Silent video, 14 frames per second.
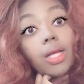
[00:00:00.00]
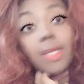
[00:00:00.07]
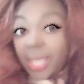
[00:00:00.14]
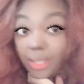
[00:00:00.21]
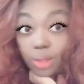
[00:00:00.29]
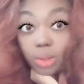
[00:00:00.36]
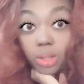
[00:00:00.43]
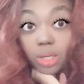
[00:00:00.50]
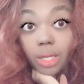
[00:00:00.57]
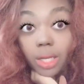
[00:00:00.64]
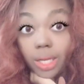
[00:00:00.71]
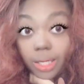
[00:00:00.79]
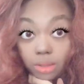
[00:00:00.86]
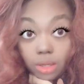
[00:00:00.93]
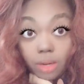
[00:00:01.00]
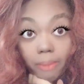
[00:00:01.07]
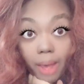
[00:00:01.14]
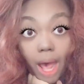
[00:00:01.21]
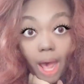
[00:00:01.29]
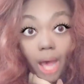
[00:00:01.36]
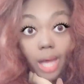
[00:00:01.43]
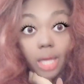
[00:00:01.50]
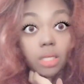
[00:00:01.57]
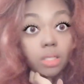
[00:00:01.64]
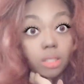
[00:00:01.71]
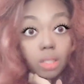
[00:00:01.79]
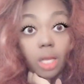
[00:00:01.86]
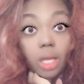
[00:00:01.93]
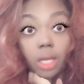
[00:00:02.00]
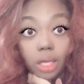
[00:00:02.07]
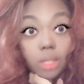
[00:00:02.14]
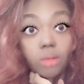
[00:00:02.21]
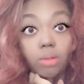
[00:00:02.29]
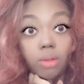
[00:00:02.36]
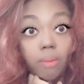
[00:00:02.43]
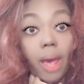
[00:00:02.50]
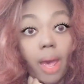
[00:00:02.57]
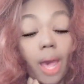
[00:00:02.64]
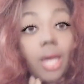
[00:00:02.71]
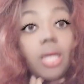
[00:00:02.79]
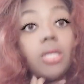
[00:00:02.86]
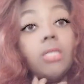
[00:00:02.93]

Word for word: Get to the get to the bag. Like get to the bag.